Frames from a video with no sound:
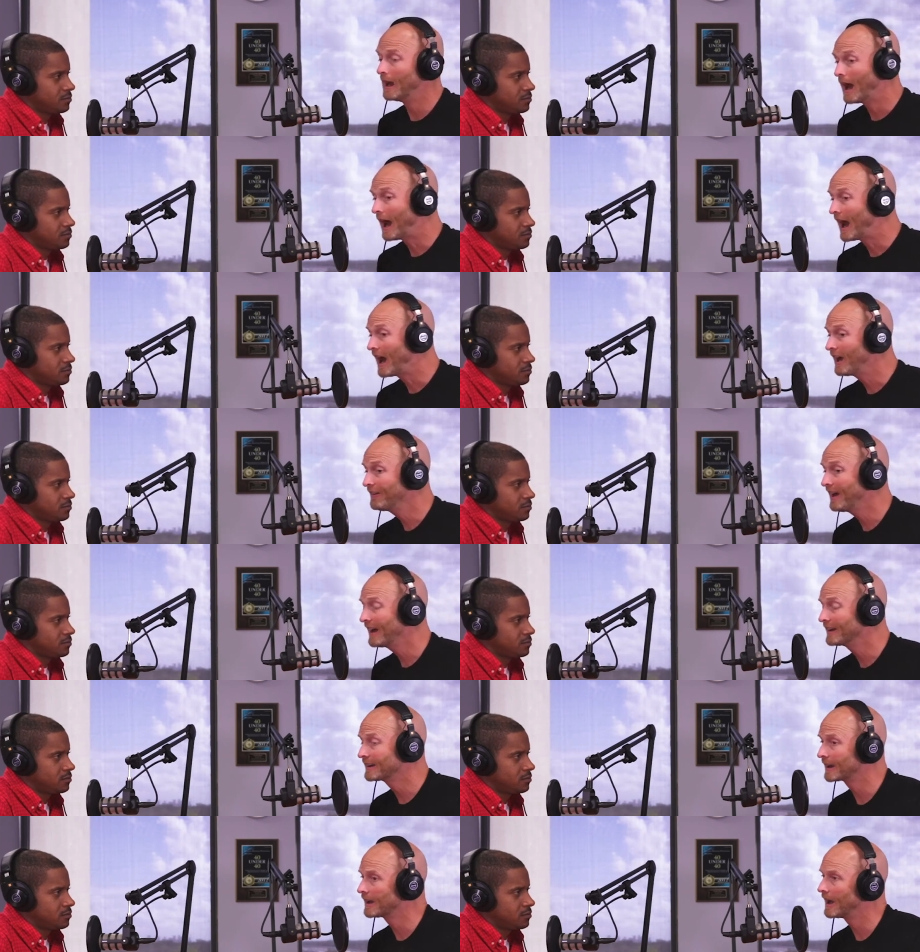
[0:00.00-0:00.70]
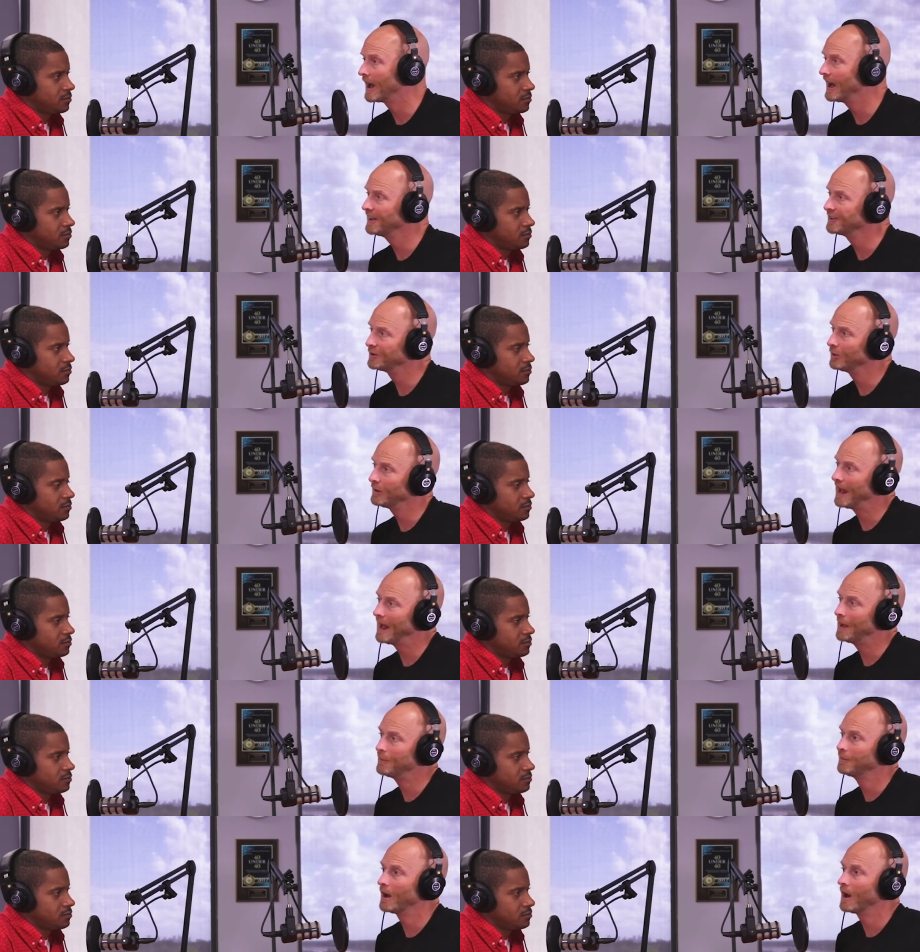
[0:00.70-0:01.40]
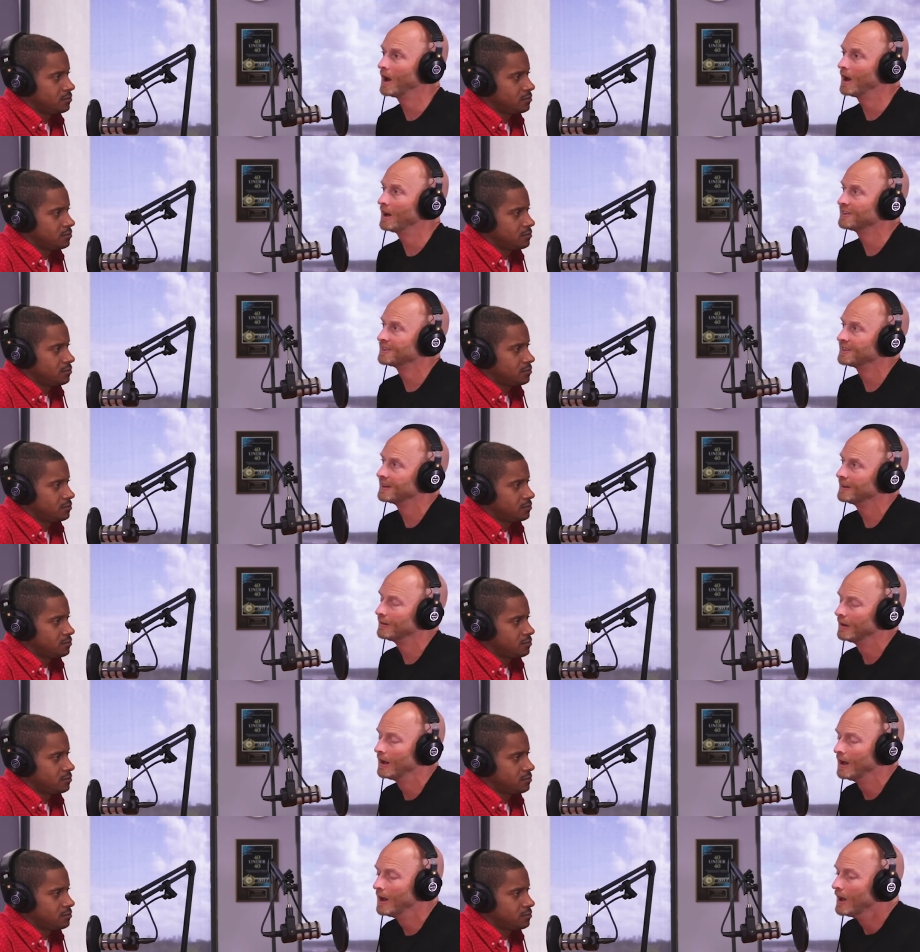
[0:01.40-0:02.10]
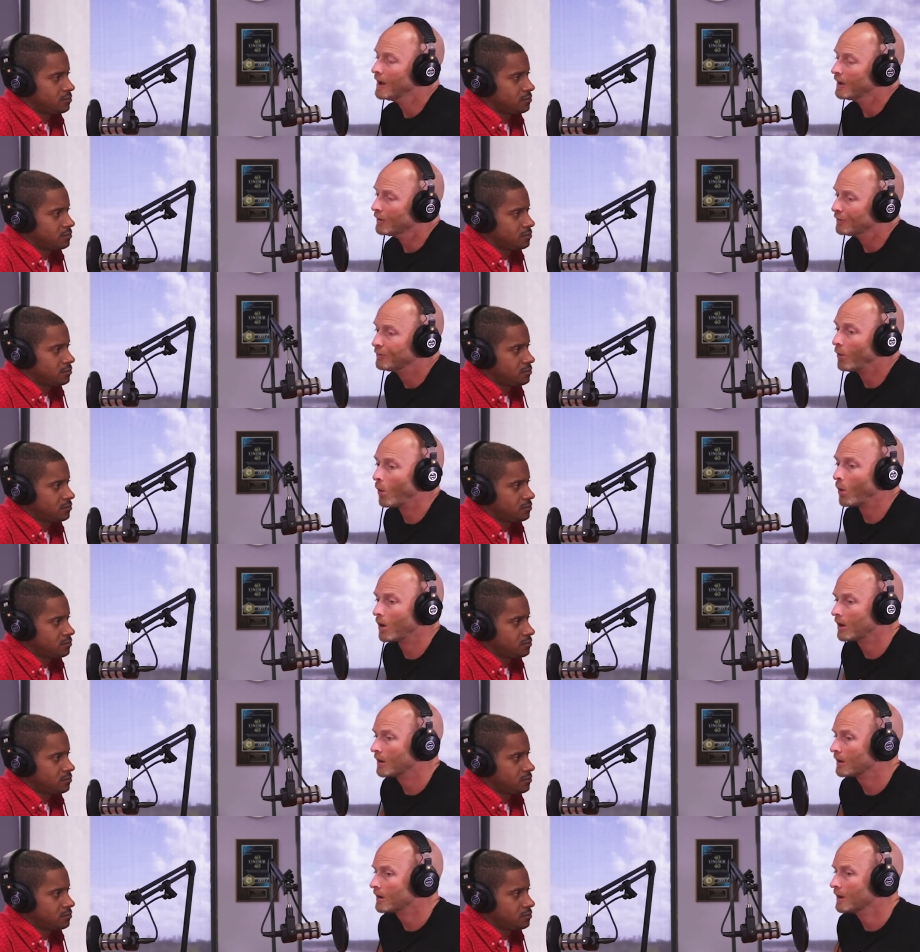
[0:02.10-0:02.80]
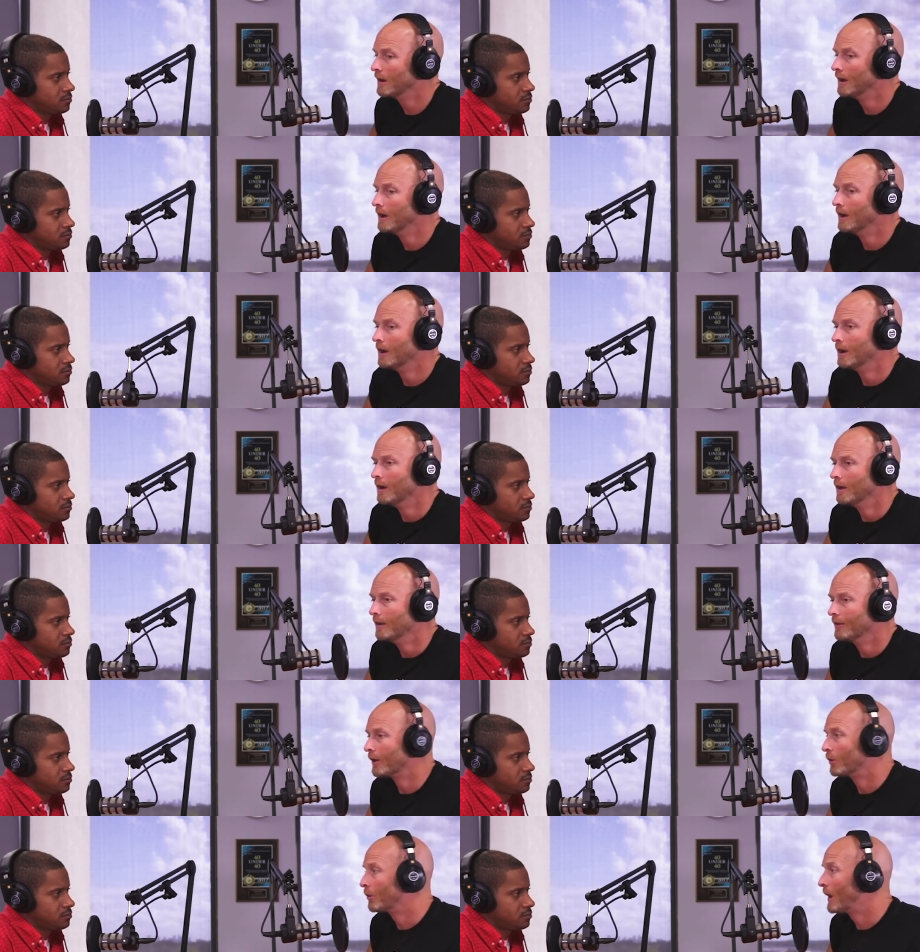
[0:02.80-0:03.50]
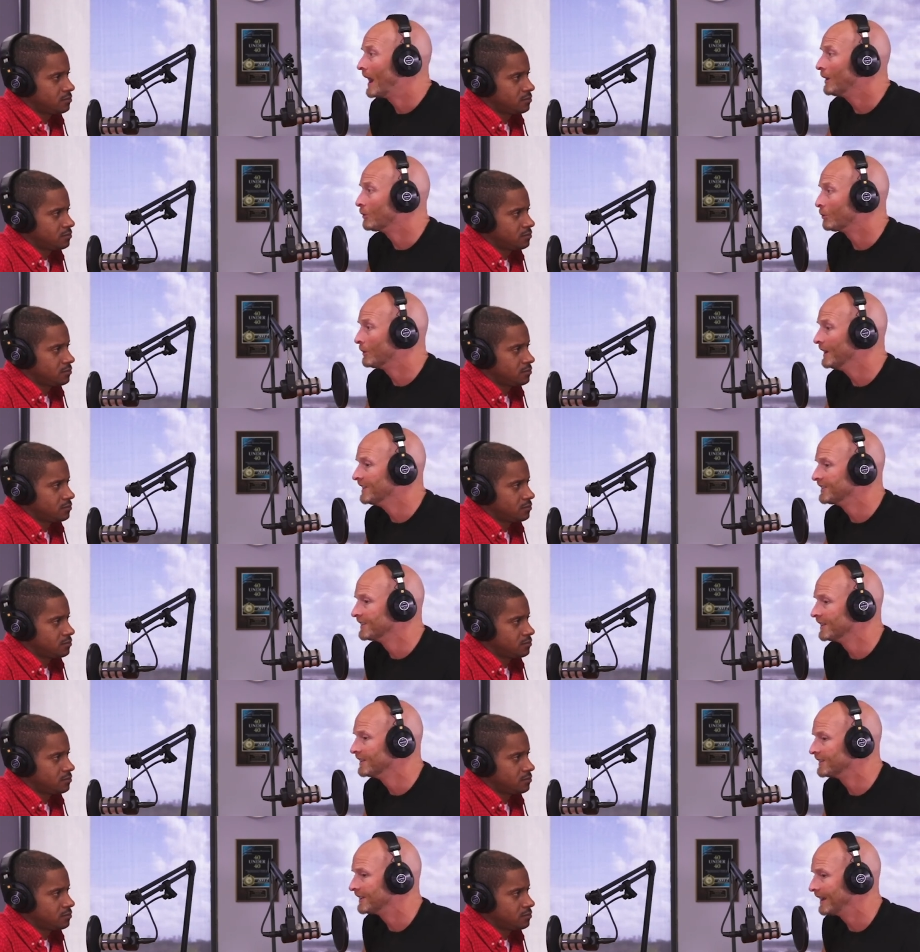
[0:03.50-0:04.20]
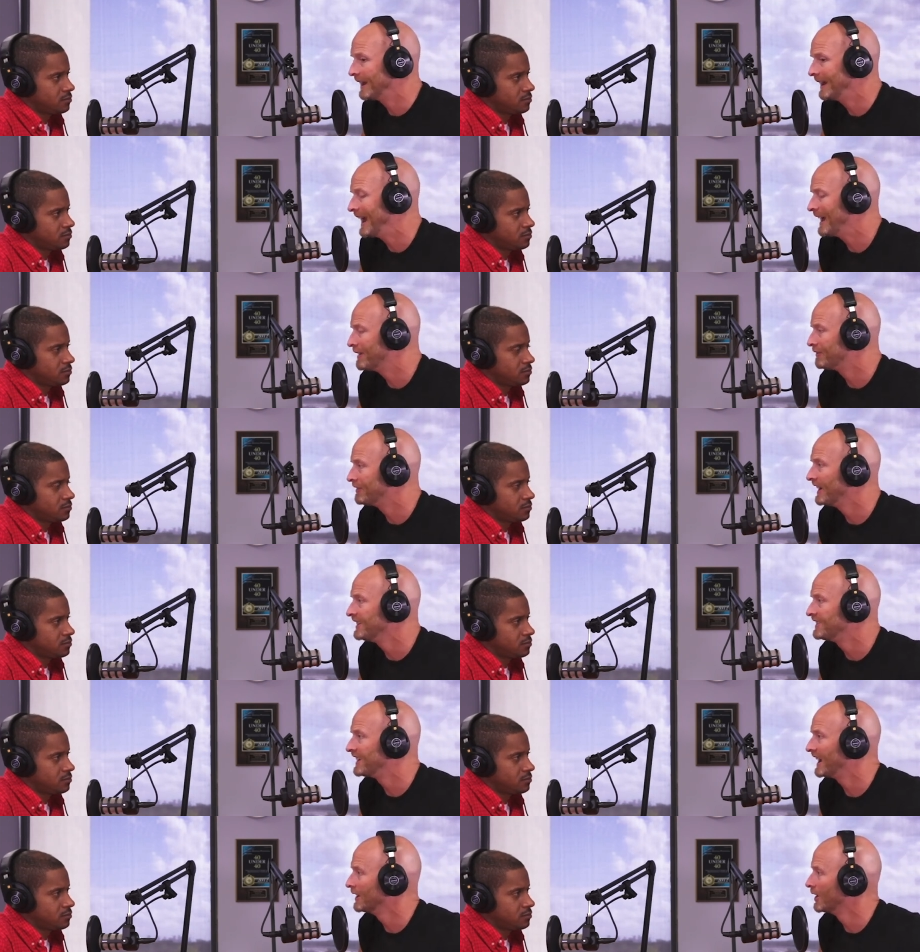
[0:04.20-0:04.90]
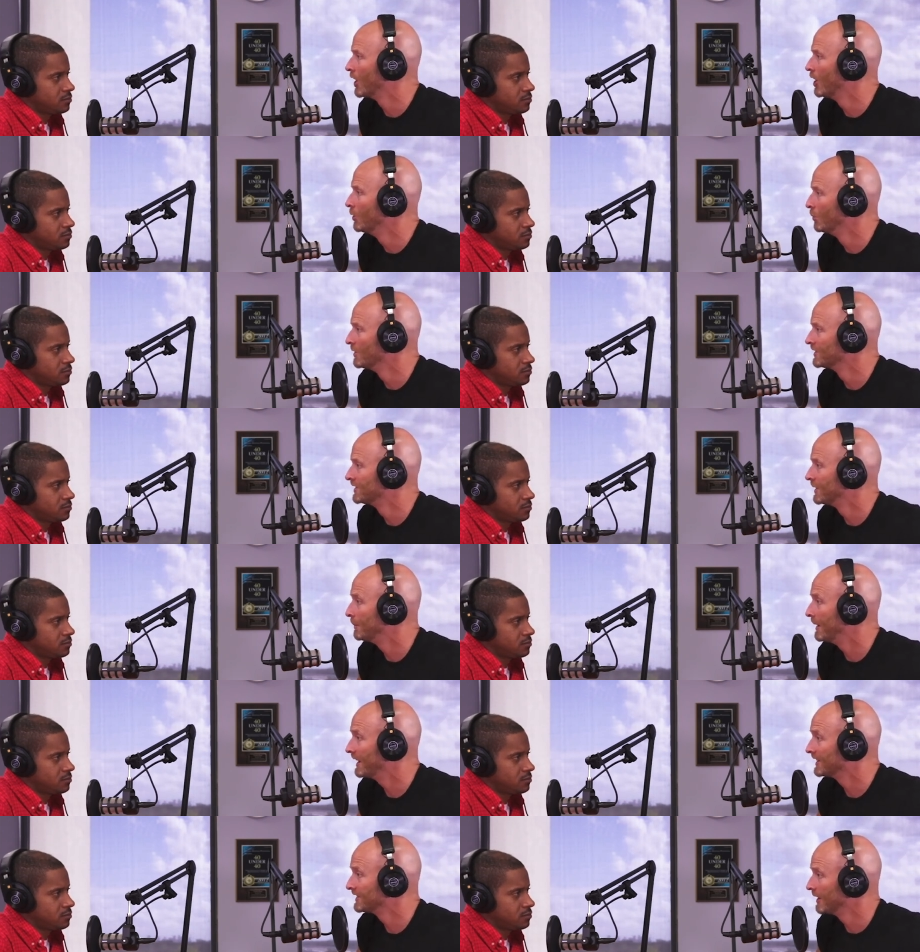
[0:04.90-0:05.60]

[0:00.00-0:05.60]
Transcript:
Speaker 1: I've had clients who came to us and for the right reasons, an FHA loan was the best